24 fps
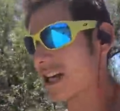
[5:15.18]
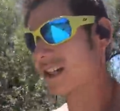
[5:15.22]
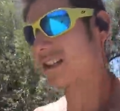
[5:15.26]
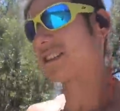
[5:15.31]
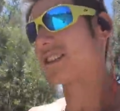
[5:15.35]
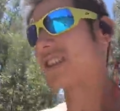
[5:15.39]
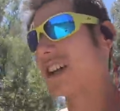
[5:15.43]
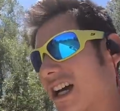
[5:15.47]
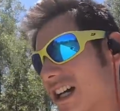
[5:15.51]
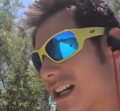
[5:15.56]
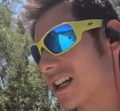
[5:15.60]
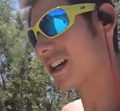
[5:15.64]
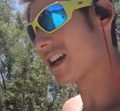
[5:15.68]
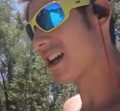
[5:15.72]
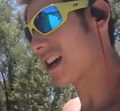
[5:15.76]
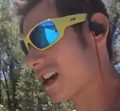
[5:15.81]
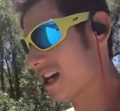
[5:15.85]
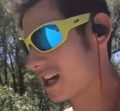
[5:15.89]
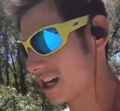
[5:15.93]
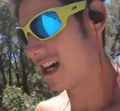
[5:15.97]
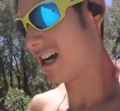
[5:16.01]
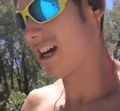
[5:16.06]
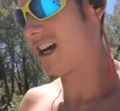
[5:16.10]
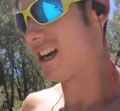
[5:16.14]
that,
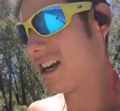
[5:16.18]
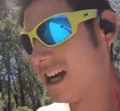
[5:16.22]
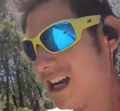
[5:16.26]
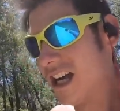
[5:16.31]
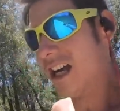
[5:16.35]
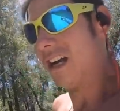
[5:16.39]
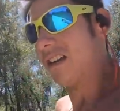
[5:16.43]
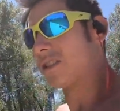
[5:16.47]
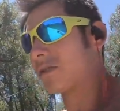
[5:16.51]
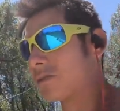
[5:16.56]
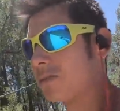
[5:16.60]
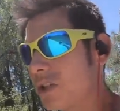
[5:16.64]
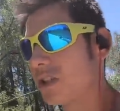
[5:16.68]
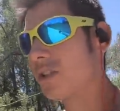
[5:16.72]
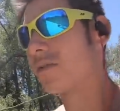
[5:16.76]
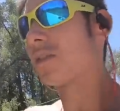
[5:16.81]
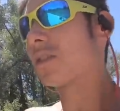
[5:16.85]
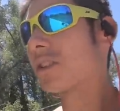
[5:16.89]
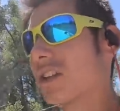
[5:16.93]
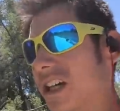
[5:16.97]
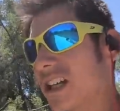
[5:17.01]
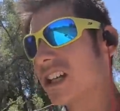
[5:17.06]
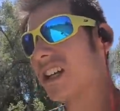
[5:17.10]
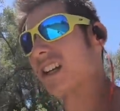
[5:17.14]
Saturday, it's a
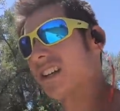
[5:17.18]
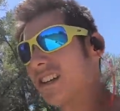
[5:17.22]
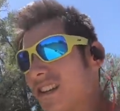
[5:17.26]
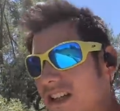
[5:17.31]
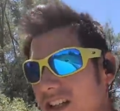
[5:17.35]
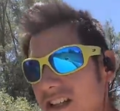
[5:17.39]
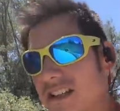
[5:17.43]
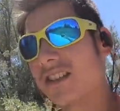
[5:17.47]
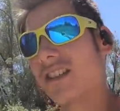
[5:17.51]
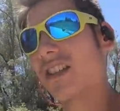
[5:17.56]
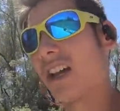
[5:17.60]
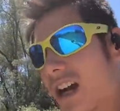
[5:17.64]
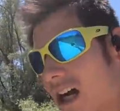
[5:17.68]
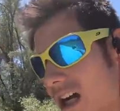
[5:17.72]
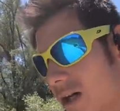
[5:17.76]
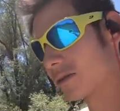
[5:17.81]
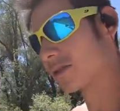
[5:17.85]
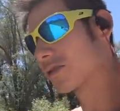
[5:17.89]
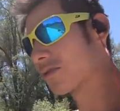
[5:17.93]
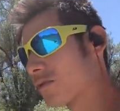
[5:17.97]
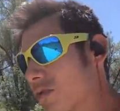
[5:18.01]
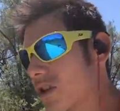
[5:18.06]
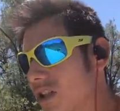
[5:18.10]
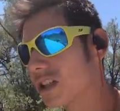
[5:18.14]
beautiful day like this. I
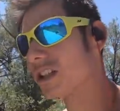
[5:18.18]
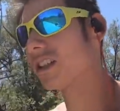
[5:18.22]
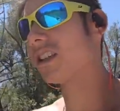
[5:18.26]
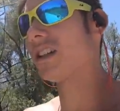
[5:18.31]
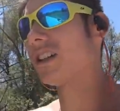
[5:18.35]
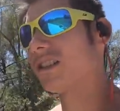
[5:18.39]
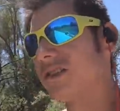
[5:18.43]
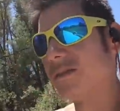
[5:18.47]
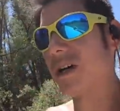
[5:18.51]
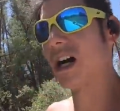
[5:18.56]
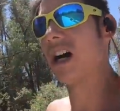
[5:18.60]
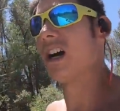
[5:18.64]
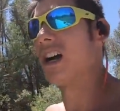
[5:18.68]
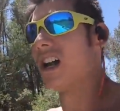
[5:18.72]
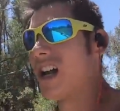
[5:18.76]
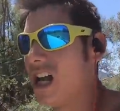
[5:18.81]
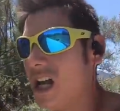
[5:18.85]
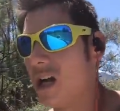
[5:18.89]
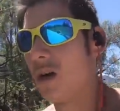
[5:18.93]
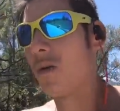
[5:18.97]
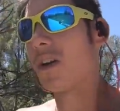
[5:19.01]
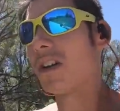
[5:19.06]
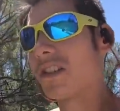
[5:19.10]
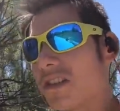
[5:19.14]
was really lame,
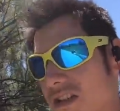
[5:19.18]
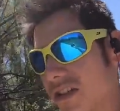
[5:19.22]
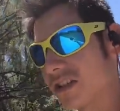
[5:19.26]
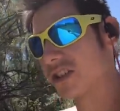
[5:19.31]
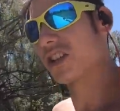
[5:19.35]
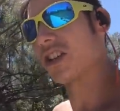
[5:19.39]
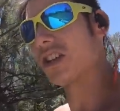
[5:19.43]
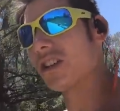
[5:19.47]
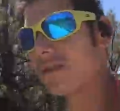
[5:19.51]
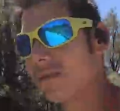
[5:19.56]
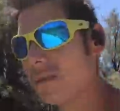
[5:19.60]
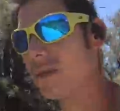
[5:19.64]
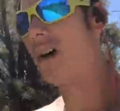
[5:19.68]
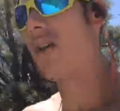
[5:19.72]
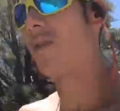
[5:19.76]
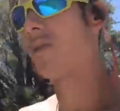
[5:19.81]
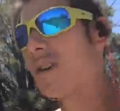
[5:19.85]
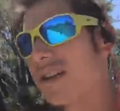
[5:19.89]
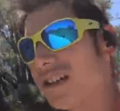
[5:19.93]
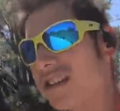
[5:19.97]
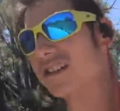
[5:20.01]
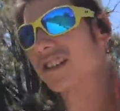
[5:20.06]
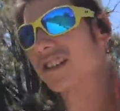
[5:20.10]
went to the gym, went